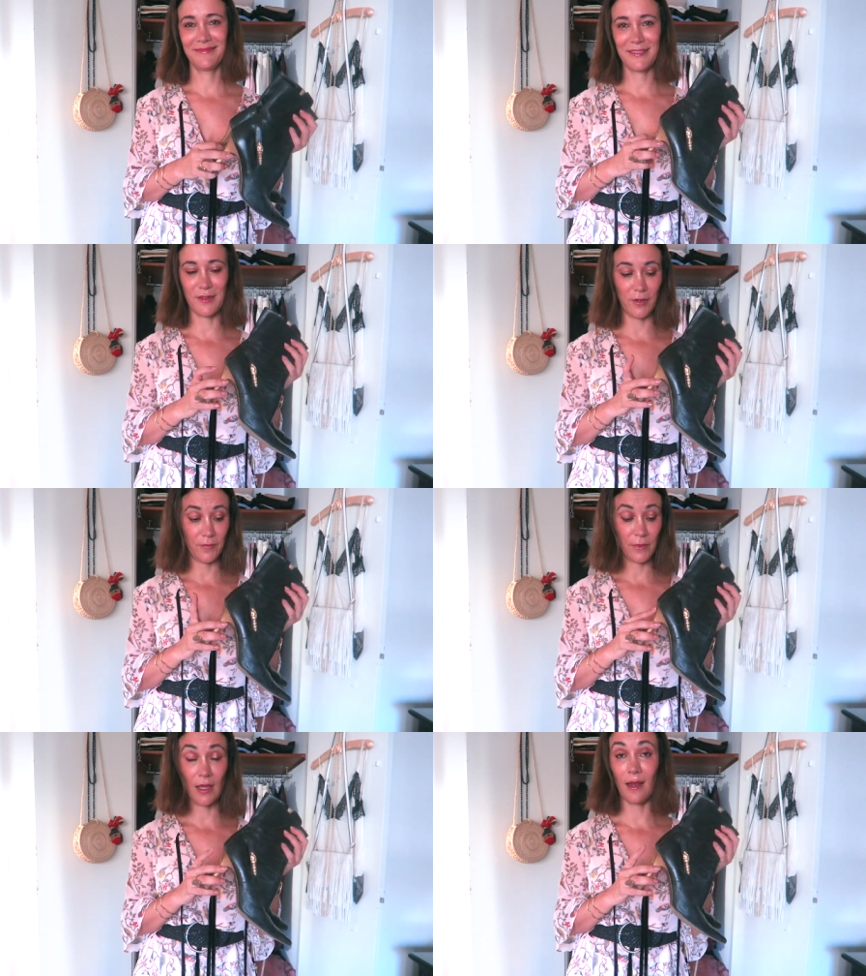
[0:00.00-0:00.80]
so
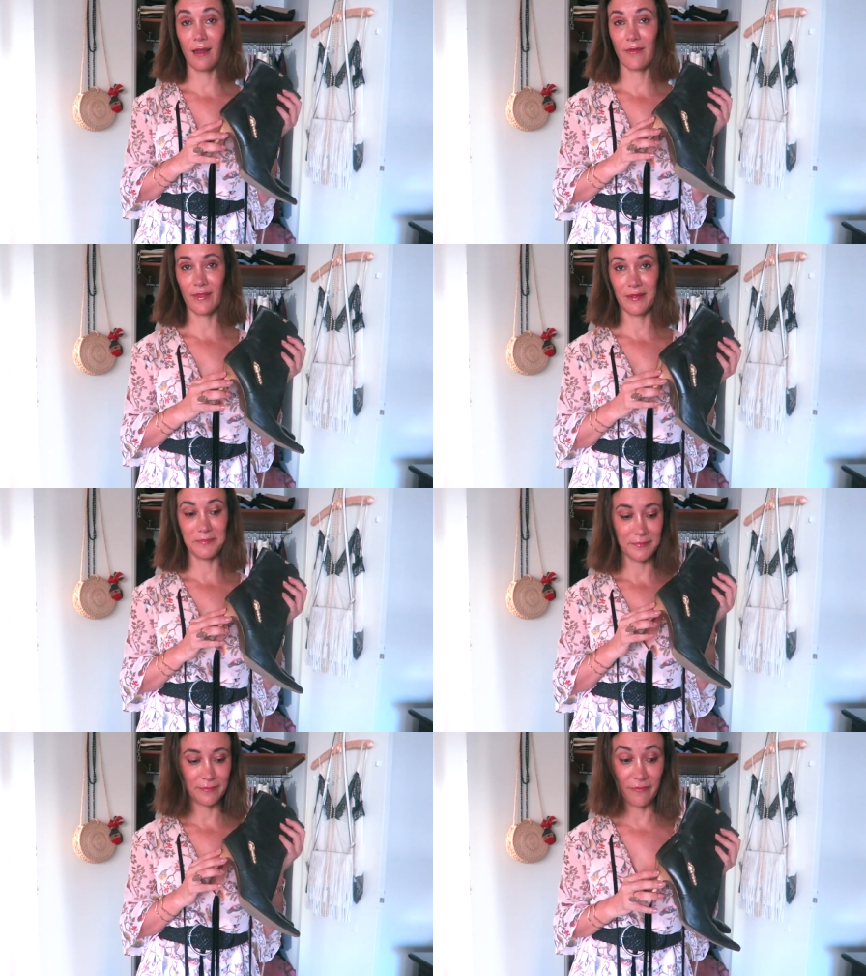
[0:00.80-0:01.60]
i love
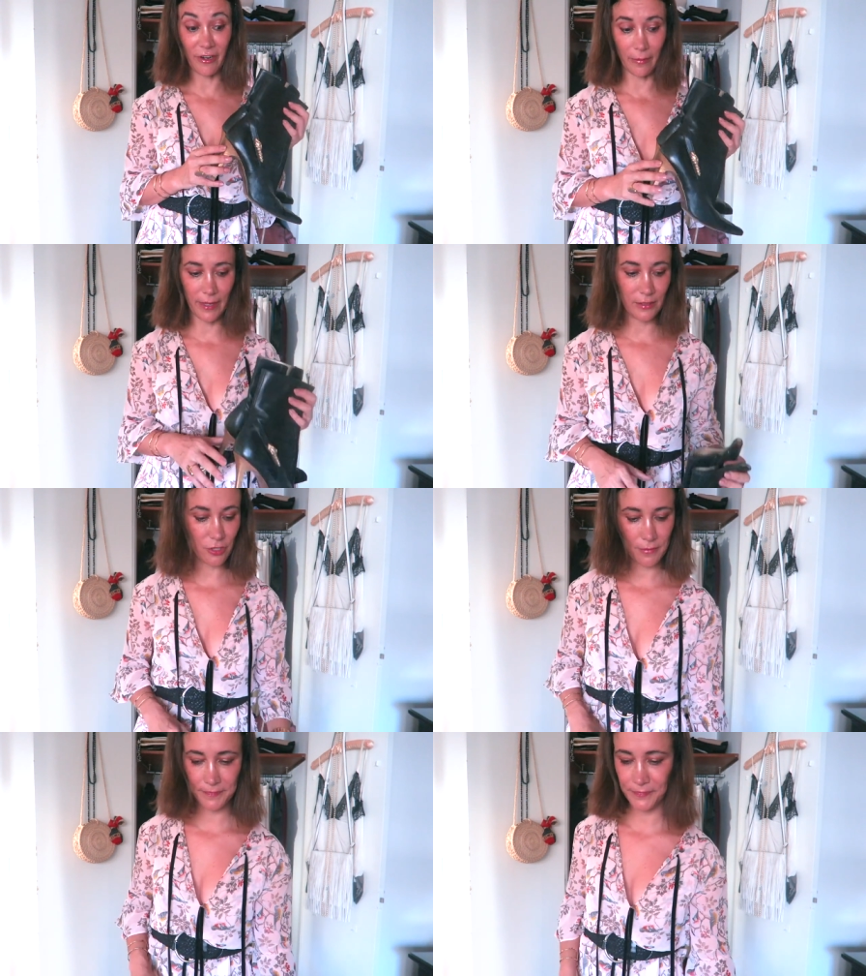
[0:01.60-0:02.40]
them very much